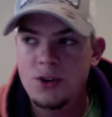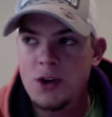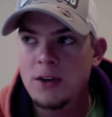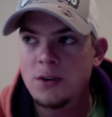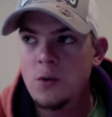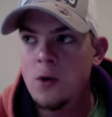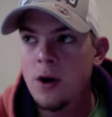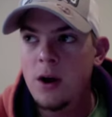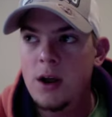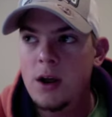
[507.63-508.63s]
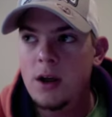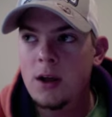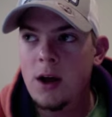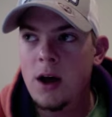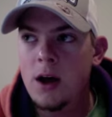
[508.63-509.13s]
JSTOR
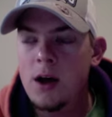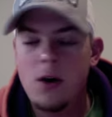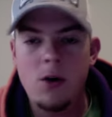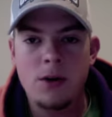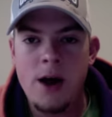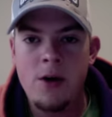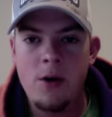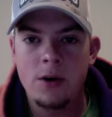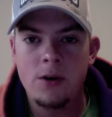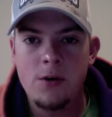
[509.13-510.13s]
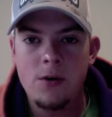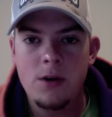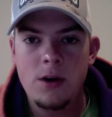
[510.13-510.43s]
online article.